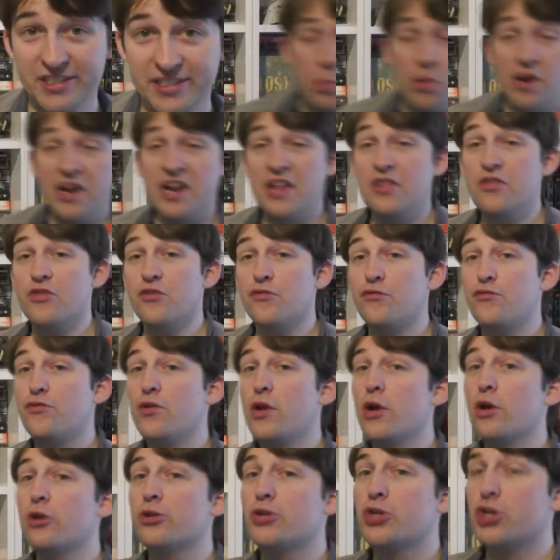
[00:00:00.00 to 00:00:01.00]
But in the
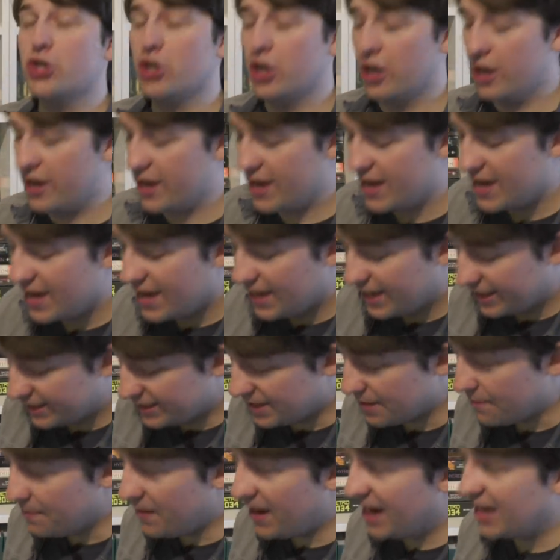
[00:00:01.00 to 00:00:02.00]
future,
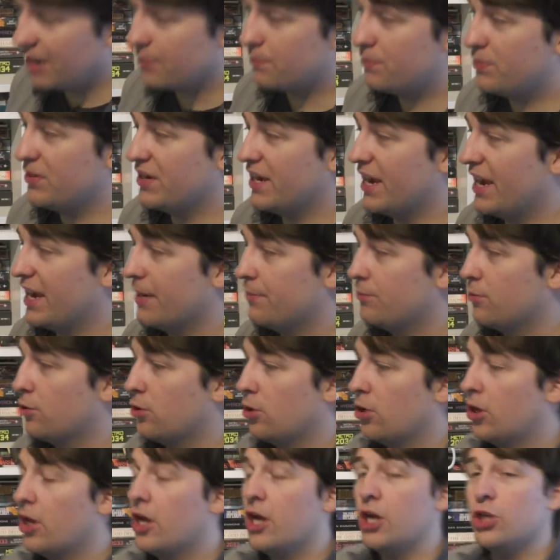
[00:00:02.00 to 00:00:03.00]
you might be
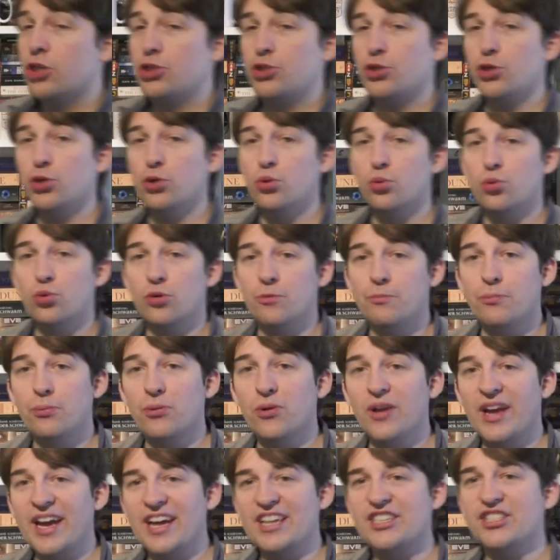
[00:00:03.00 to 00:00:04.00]
able to
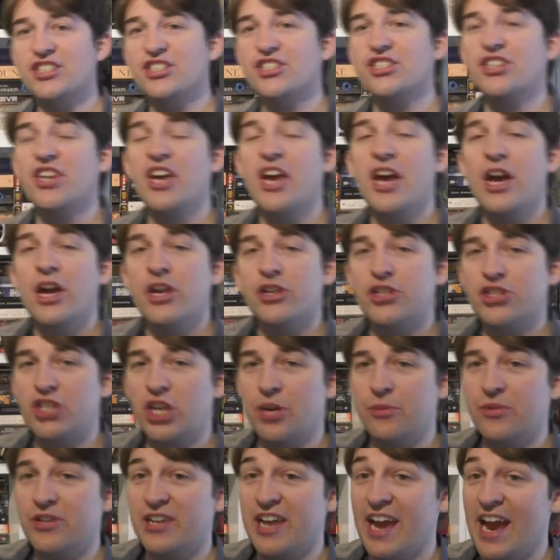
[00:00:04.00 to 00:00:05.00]
replace
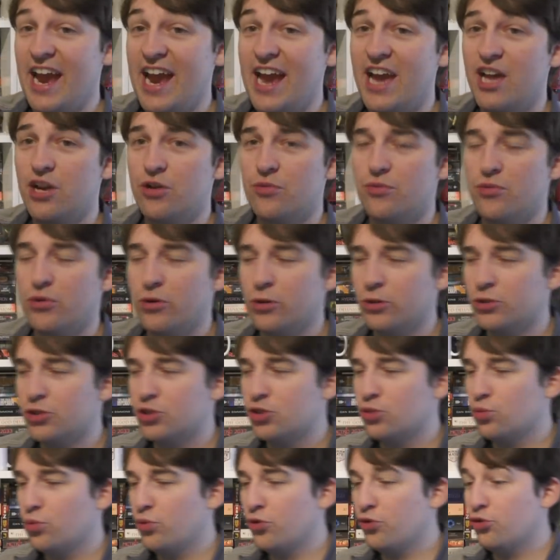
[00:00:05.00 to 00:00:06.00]
some of your
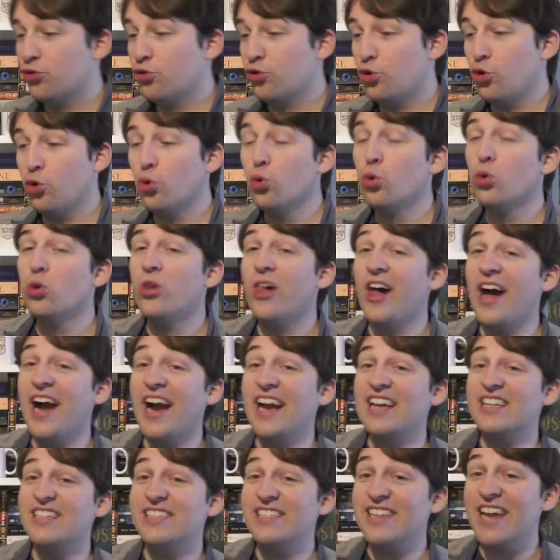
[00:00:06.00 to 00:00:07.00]
animals with cool
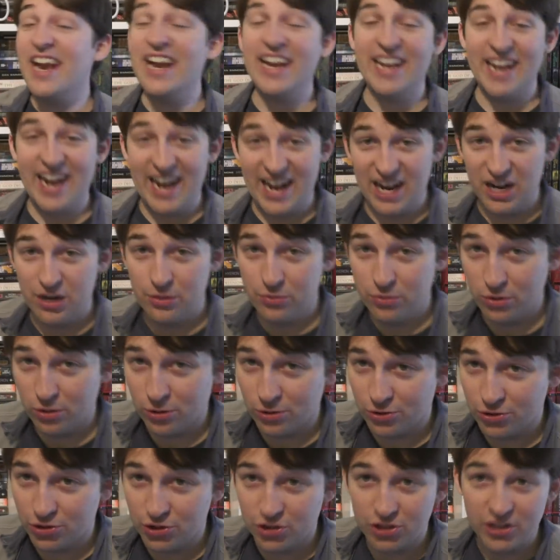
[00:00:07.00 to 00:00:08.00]
high-tech
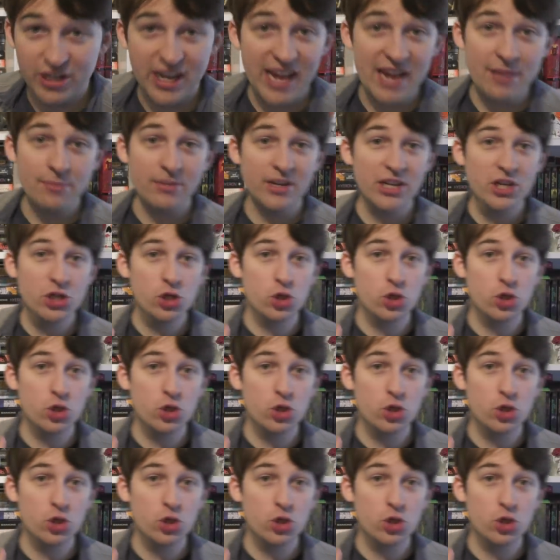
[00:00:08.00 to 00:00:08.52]
animals, namely